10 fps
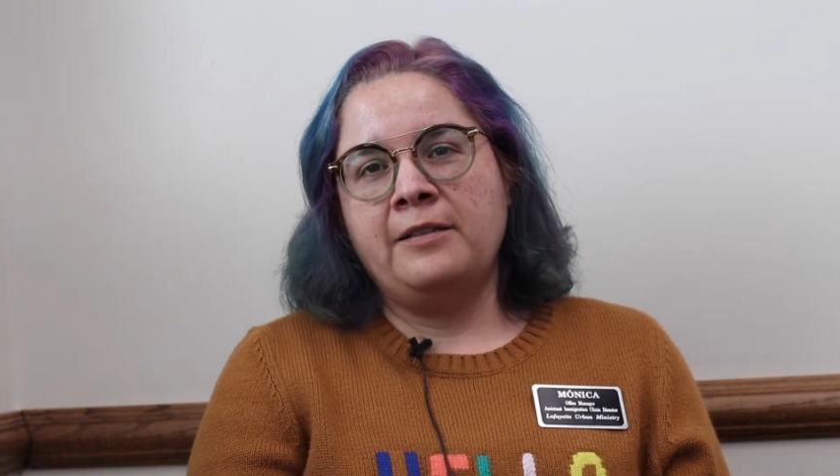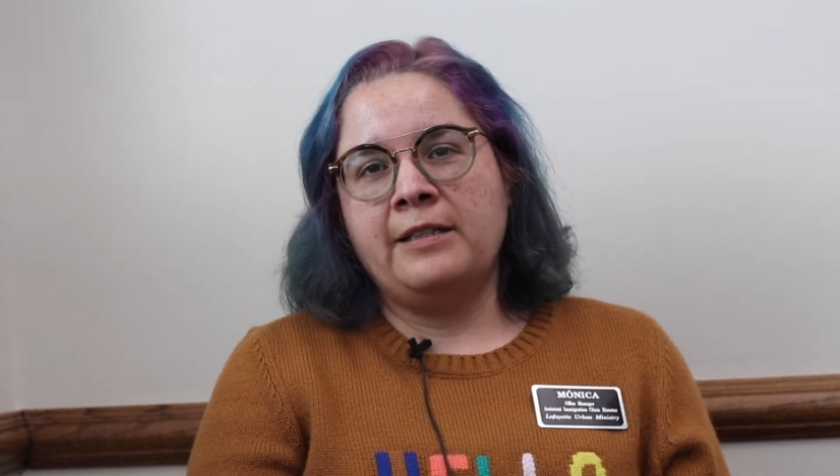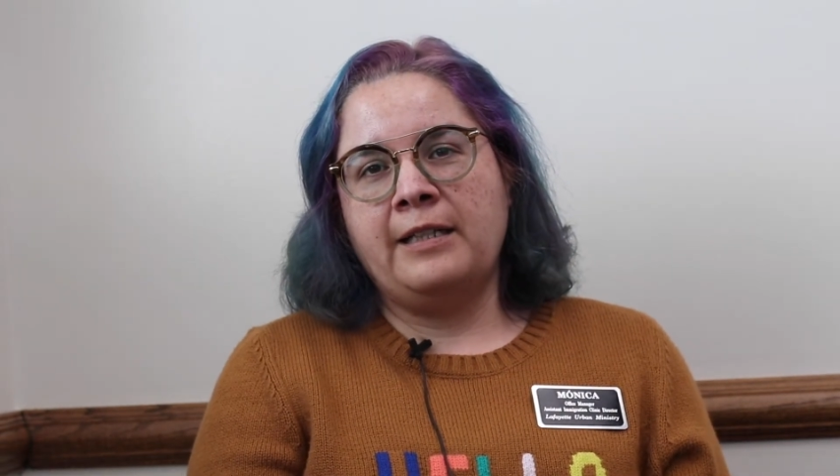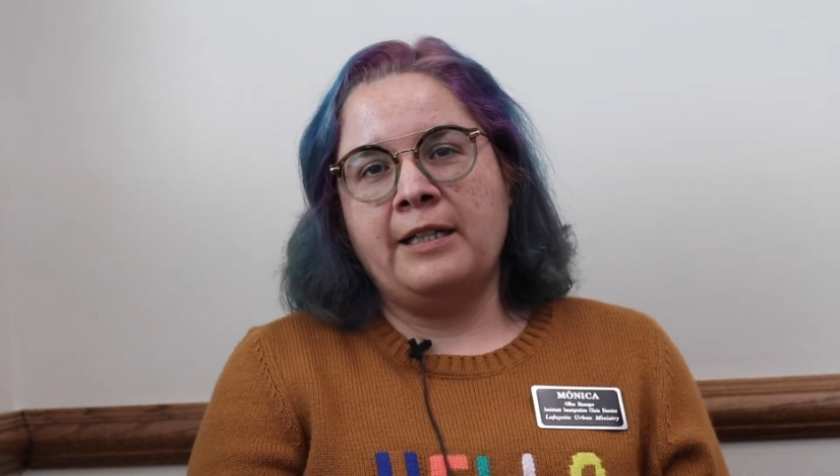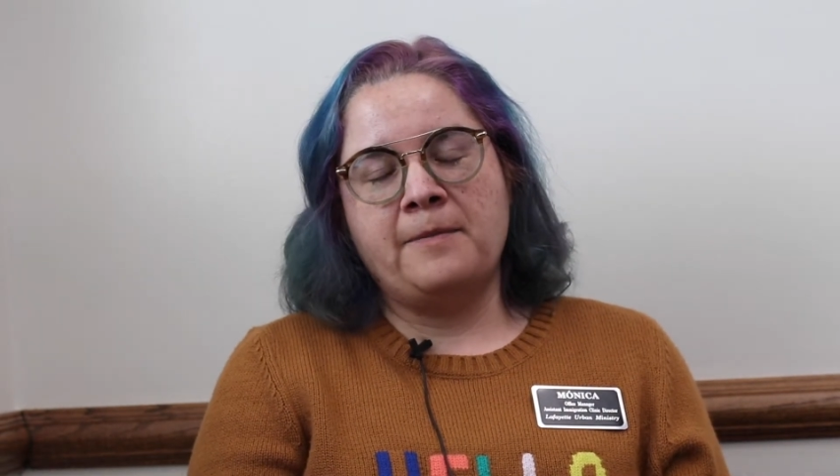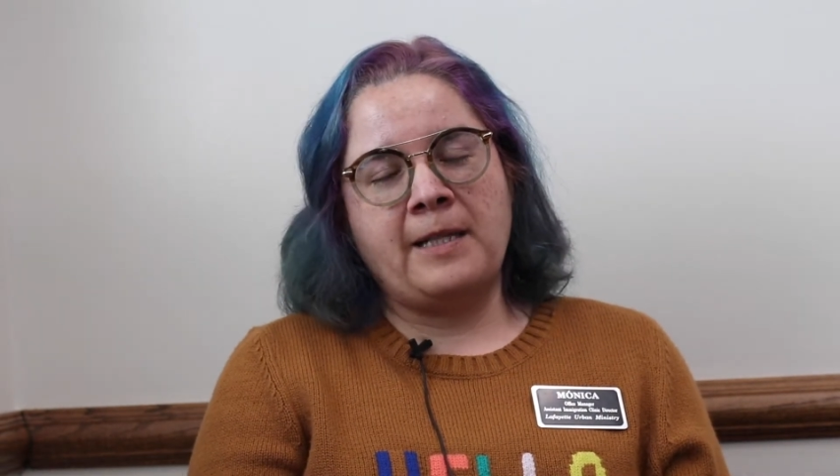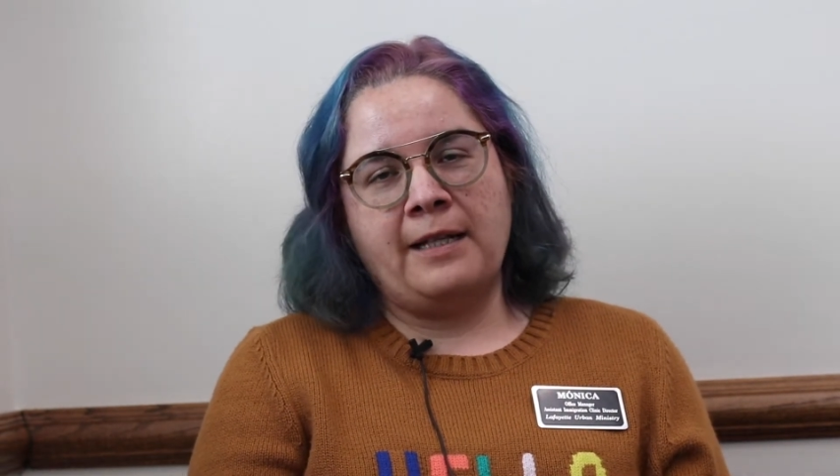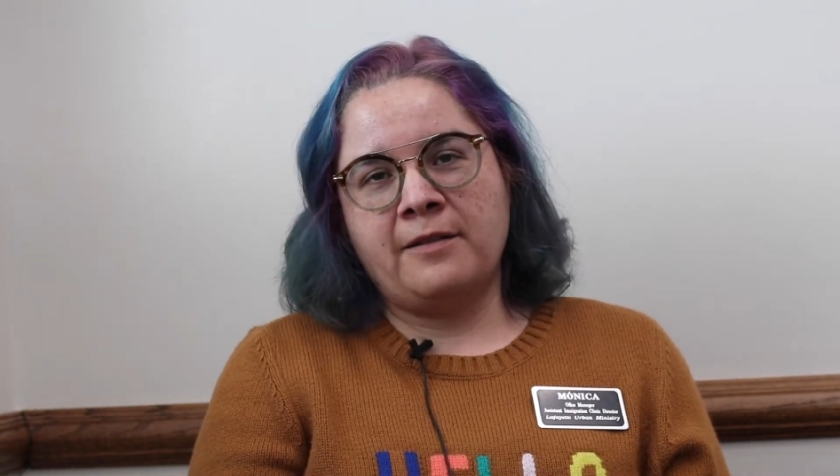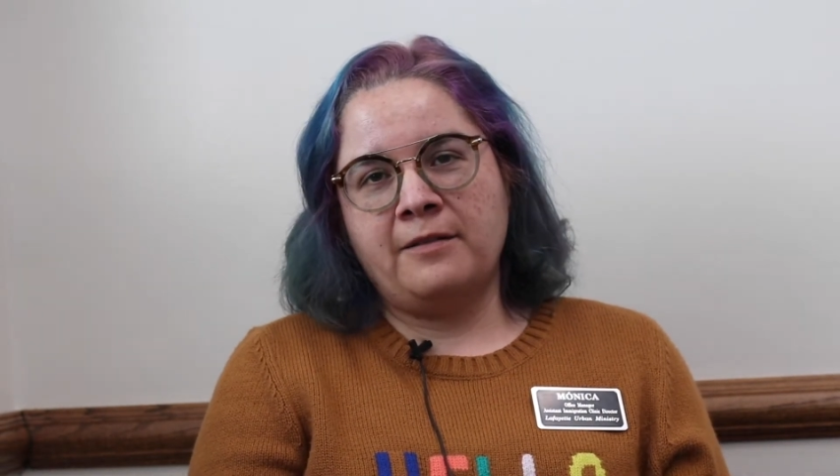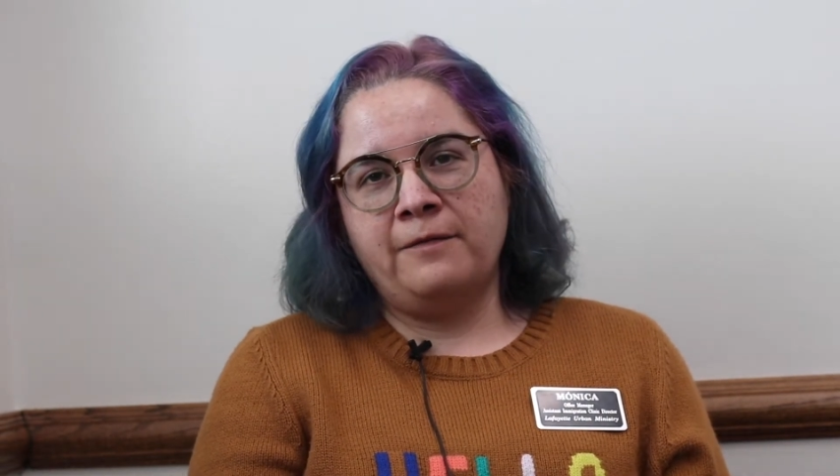She helps
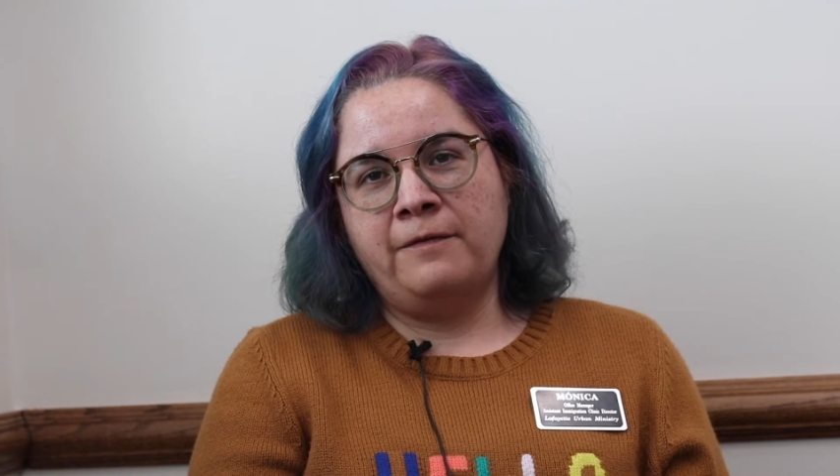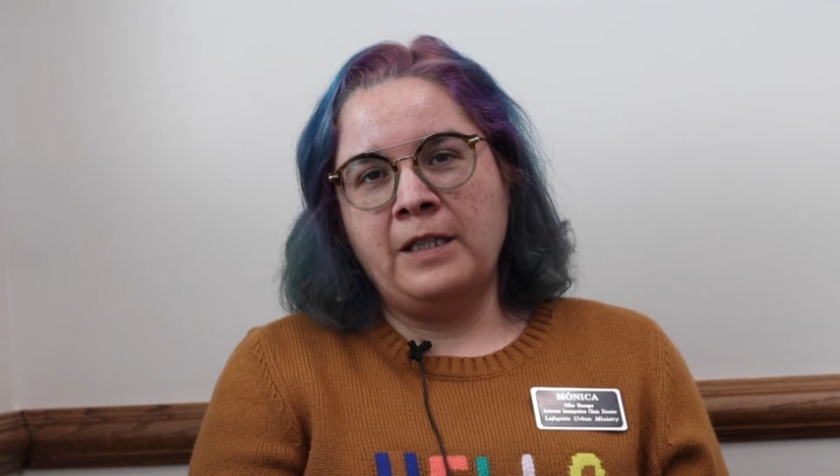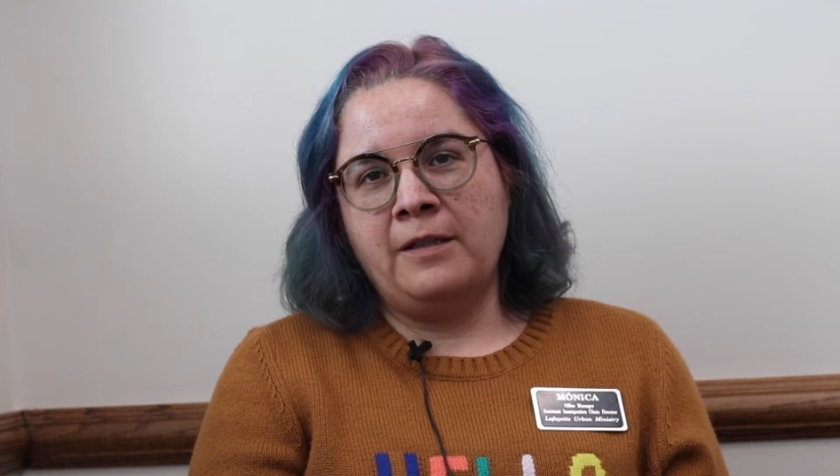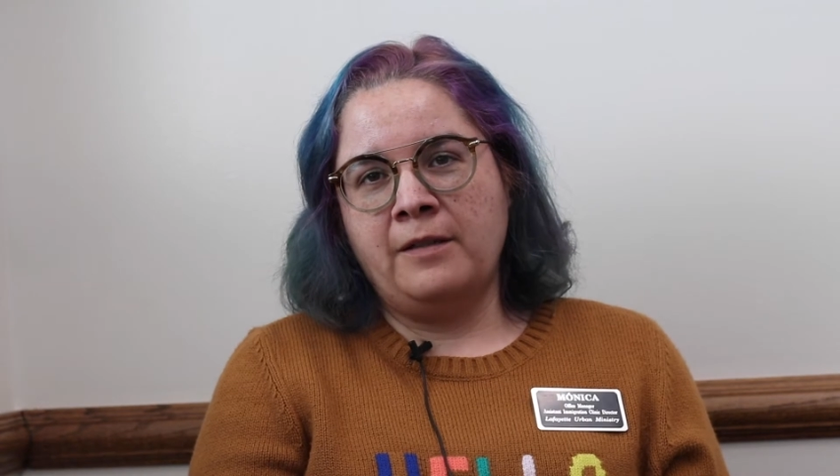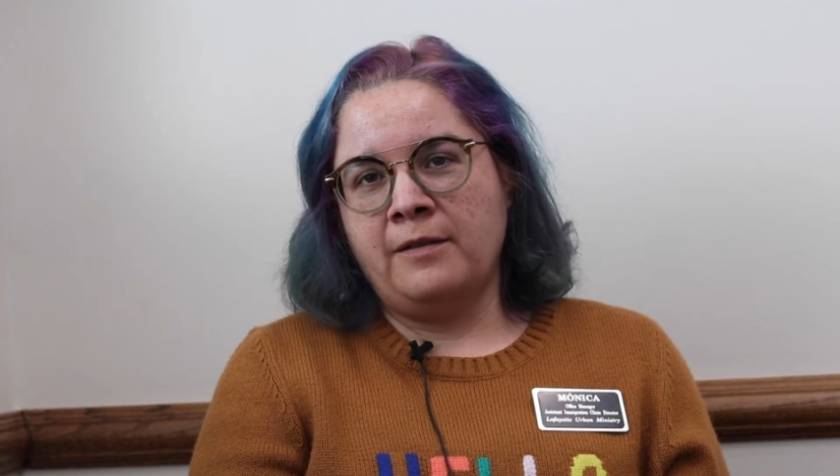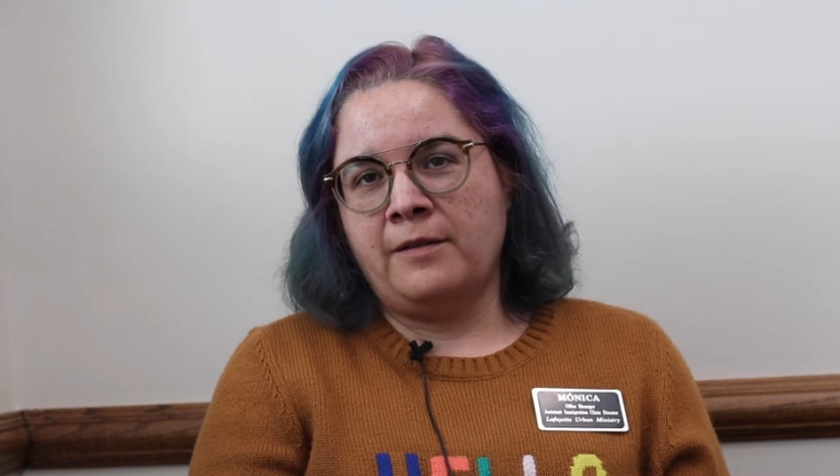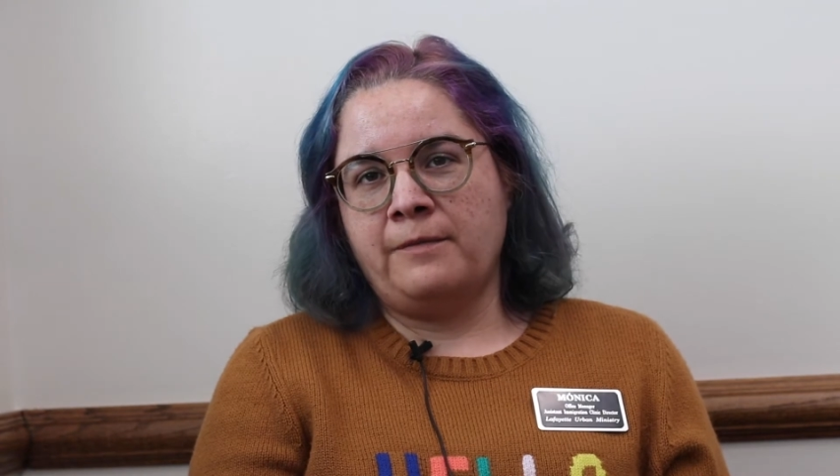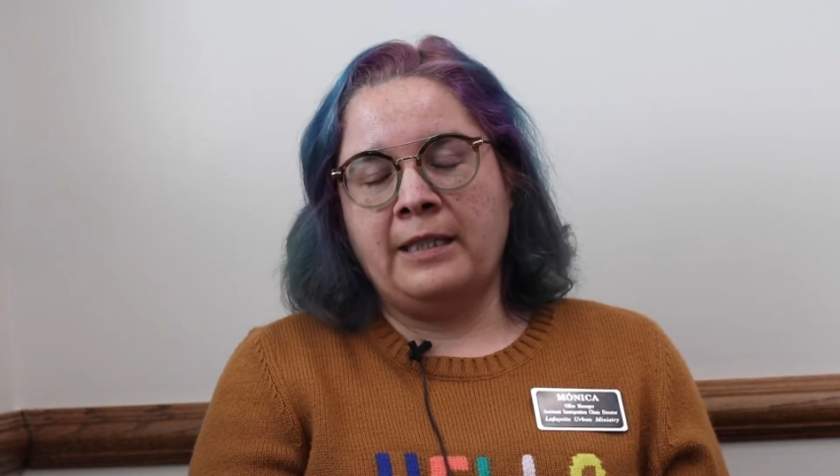answer the phones,